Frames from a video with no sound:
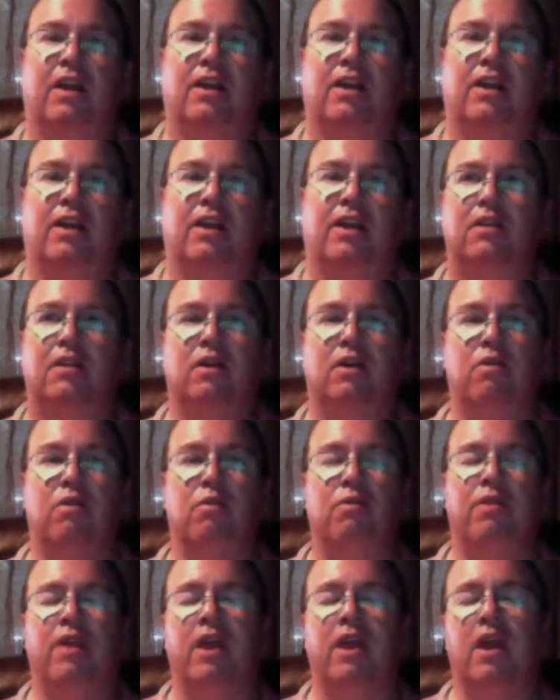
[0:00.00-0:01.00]

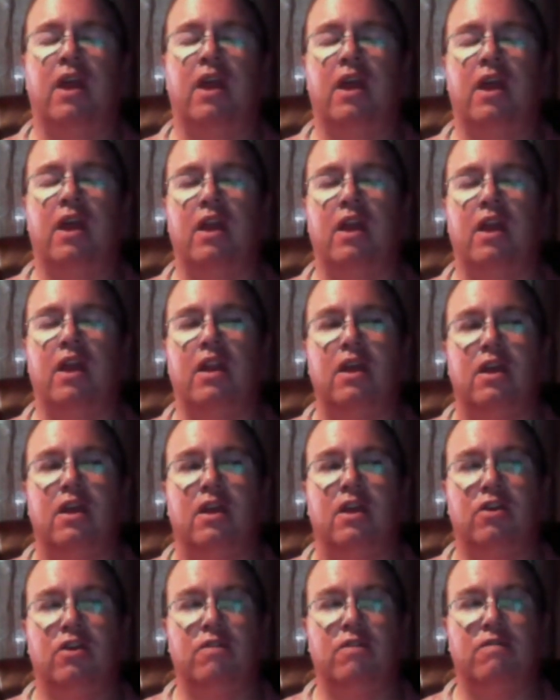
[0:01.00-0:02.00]
So then
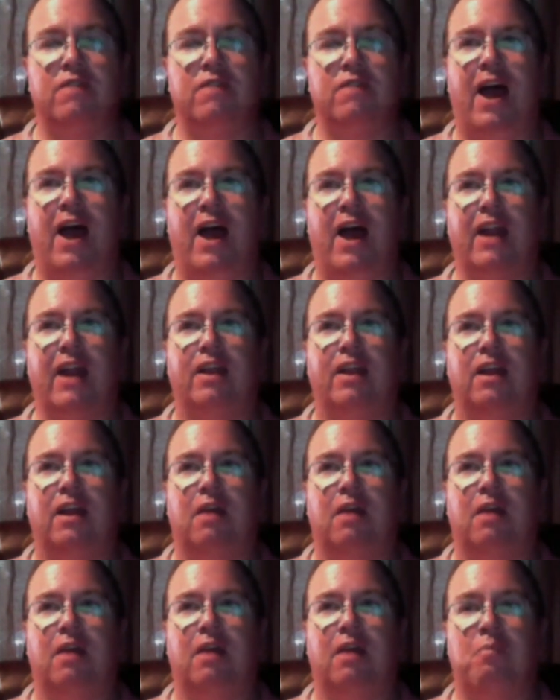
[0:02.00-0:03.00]
you've got
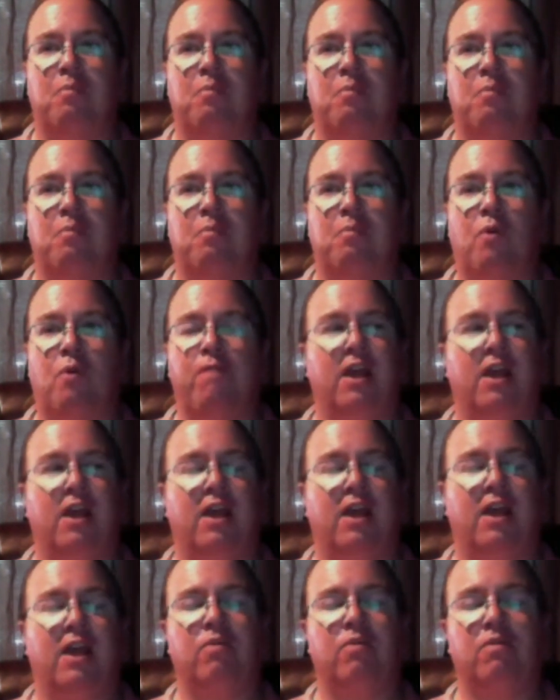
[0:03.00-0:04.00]
more functionality that
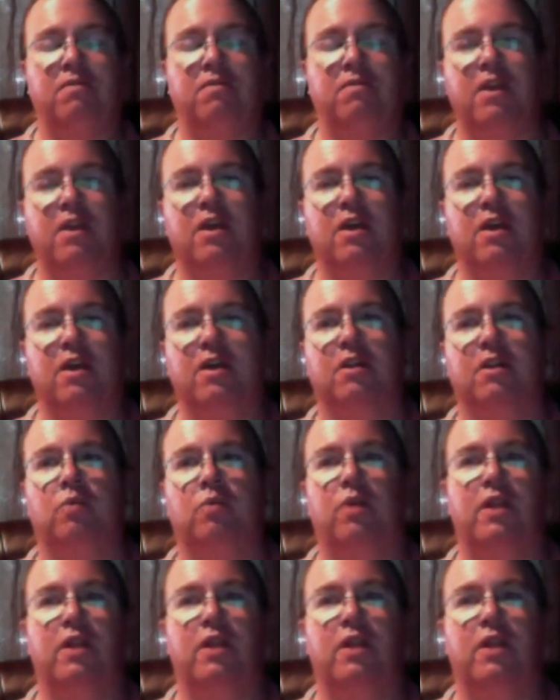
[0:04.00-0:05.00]
can be revealed when
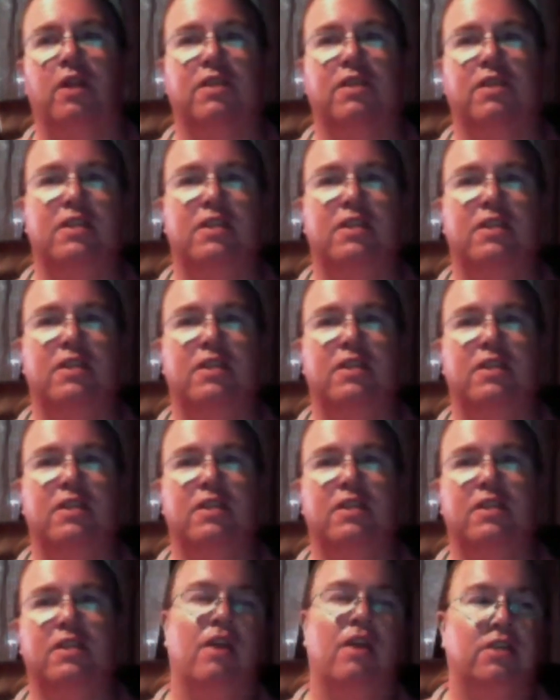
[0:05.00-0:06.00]
it's needed, or
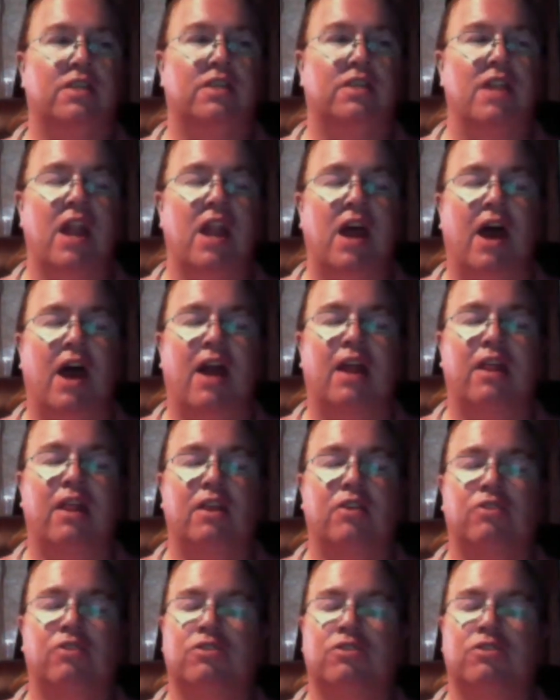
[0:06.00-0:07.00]
just not in
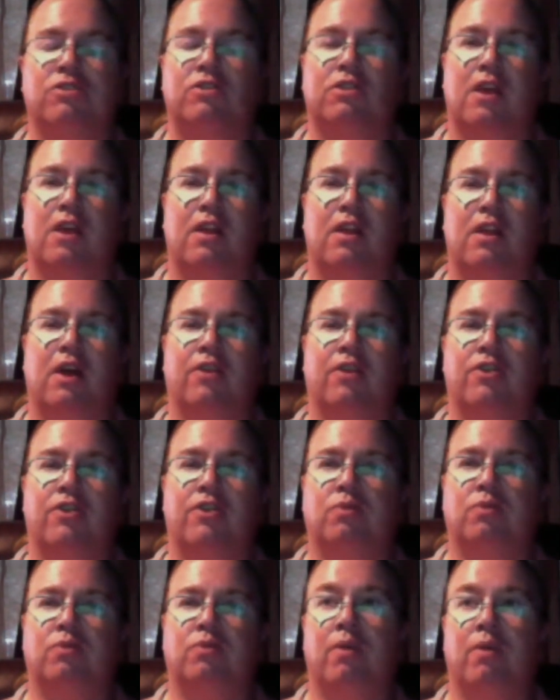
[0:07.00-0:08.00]
the author's
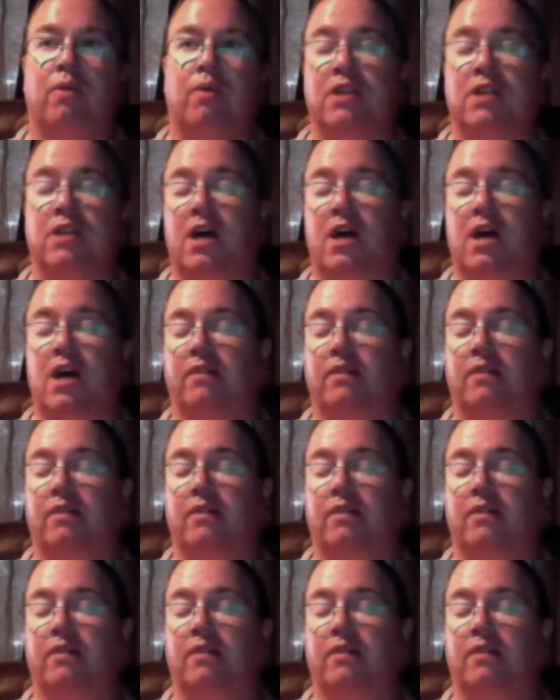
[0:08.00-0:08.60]
way when it's not.